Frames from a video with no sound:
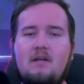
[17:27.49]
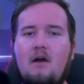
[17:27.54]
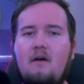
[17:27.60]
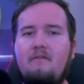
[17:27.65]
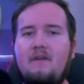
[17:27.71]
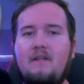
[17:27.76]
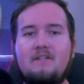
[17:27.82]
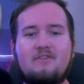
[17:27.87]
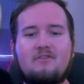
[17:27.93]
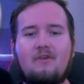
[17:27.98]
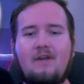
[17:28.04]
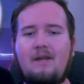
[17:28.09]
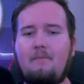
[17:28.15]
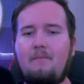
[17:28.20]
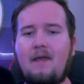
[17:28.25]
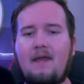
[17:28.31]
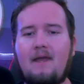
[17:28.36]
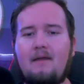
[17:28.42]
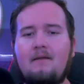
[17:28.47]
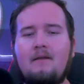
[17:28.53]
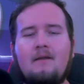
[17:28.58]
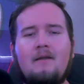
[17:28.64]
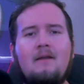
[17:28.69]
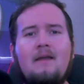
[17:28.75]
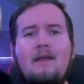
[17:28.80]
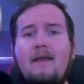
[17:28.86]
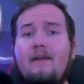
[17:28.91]
off against Green Bay.
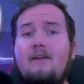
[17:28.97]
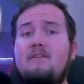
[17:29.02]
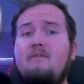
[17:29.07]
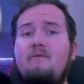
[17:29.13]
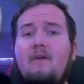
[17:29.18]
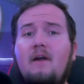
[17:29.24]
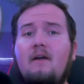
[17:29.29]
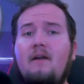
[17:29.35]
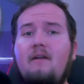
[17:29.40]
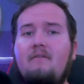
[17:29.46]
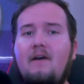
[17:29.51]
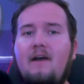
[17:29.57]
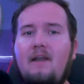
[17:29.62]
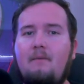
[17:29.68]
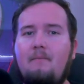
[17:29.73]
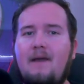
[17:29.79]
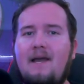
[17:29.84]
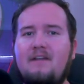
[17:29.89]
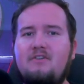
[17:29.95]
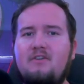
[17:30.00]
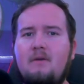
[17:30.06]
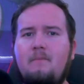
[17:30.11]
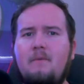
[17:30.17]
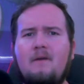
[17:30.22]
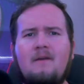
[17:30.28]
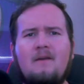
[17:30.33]
It is a very inviting matchup.